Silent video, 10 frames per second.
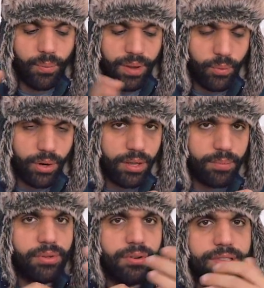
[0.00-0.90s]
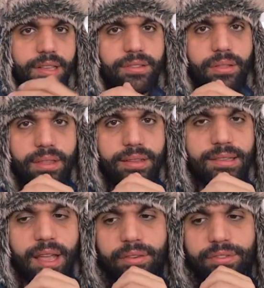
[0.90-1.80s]
working process on these
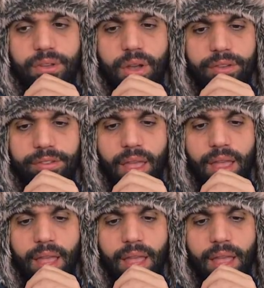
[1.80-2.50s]
kind of songs,